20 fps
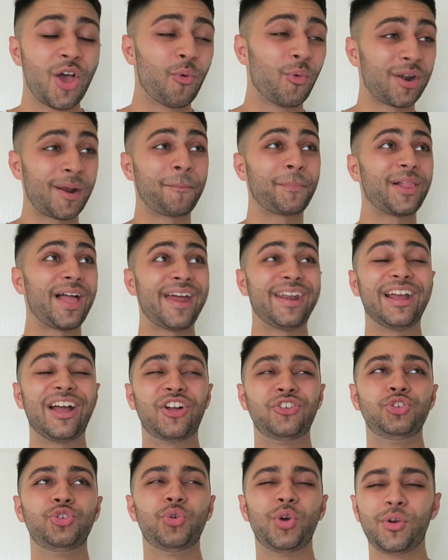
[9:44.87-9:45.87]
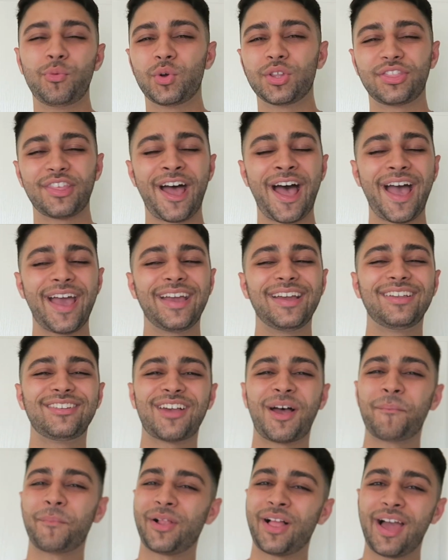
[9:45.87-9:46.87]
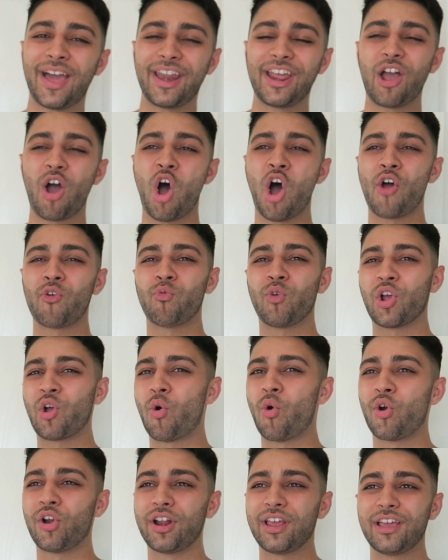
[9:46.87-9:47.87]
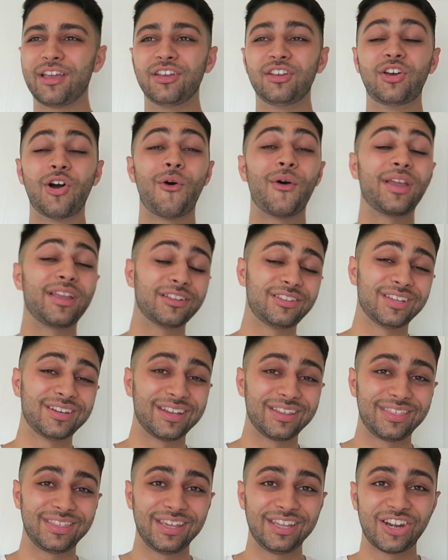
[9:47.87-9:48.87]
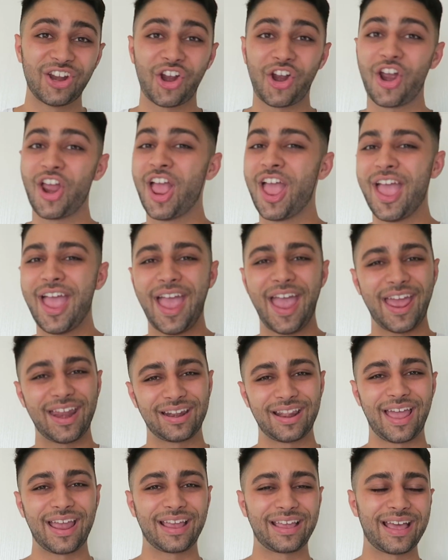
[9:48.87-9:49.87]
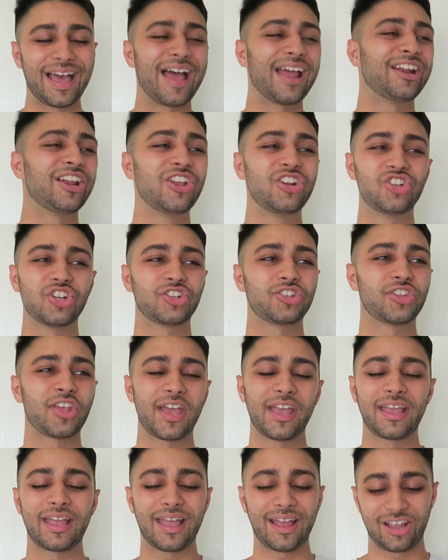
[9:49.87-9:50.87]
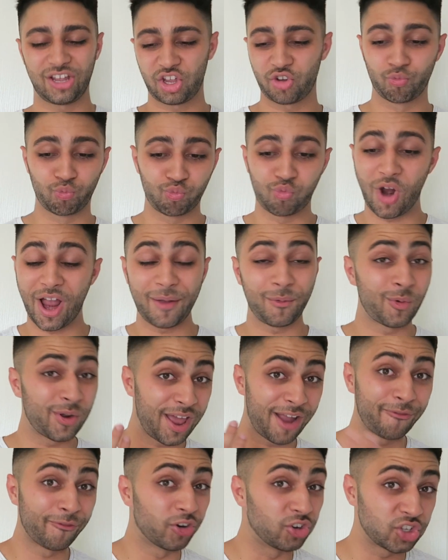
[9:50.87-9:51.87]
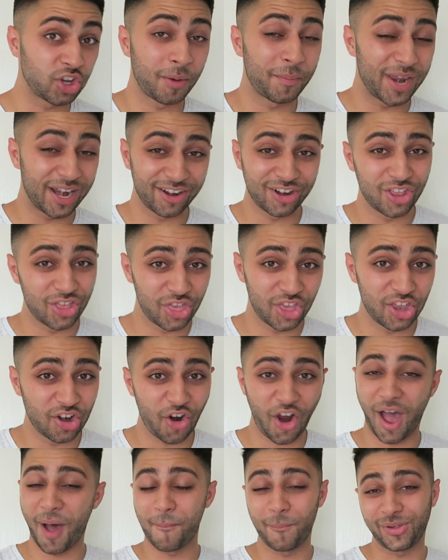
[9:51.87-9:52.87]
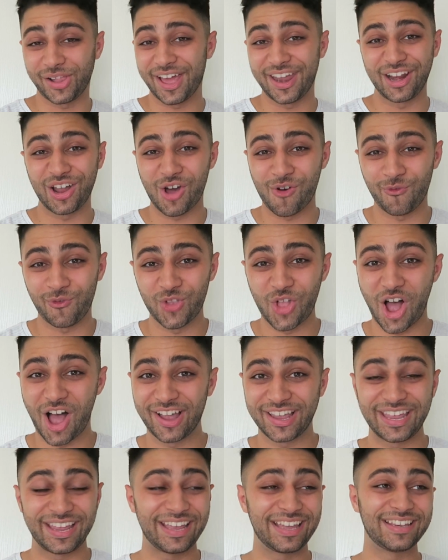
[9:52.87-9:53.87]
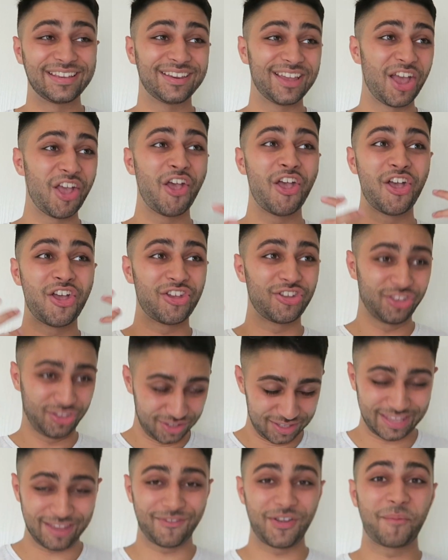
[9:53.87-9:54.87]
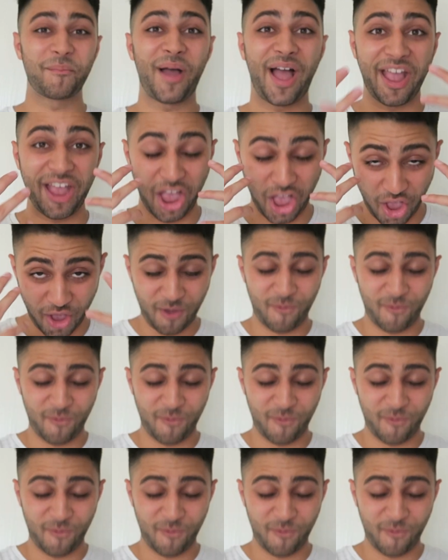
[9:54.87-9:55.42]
What I'm planning on doing with that is I'm planning on recording going to the theater and like kind of just like right when I first come out of the theater, I'm planning on vlogging and giving my